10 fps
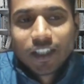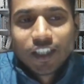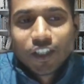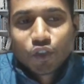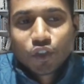
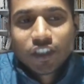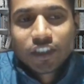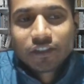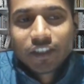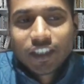So
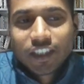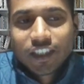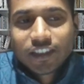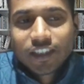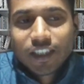just we
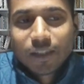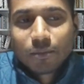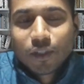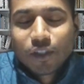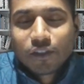increase the
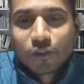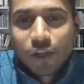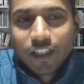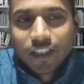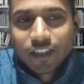number of
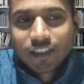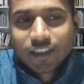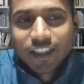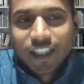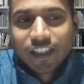coil in the
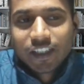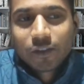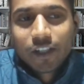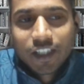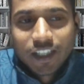secondary
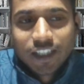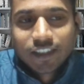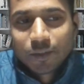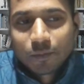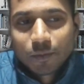winding as
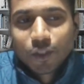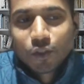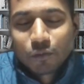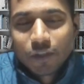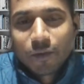compared to
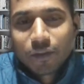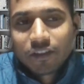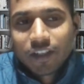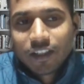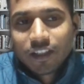primary
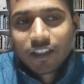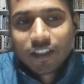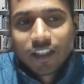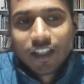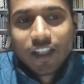winding.
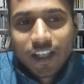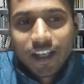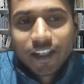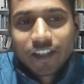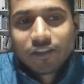
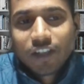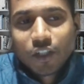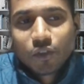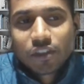And if want to